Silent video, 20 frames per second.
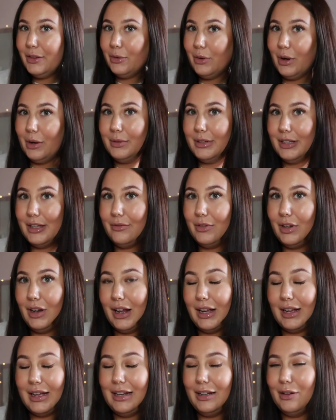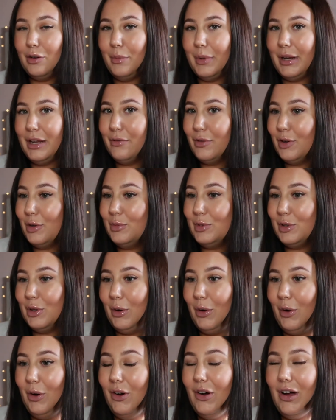thought I would give you, like, a little mini room
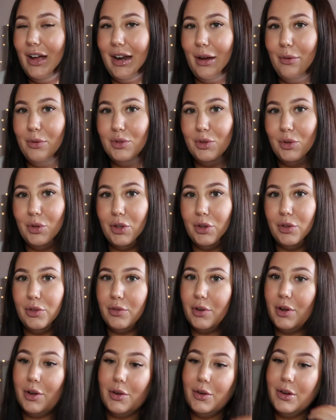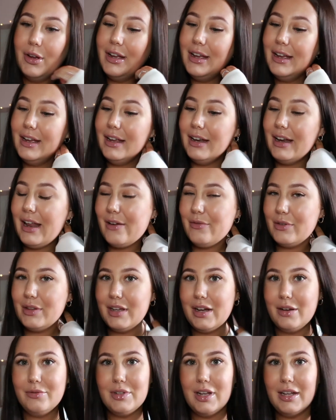tour, and I will talk you through, like,
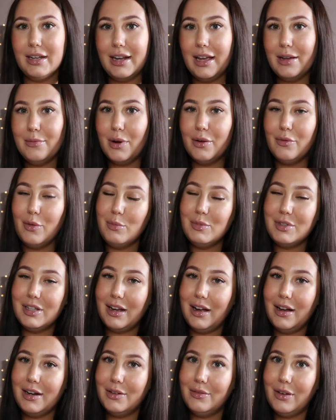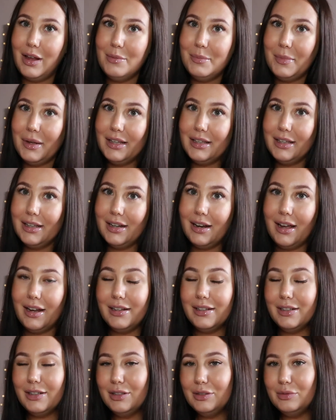everything I've done, like, in my room to kind of, like, make it,
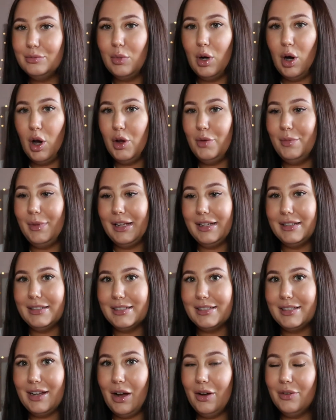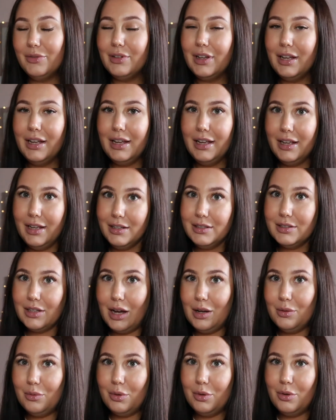like, more homely and stuff. So
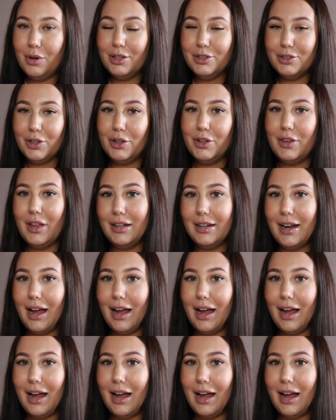I will show you that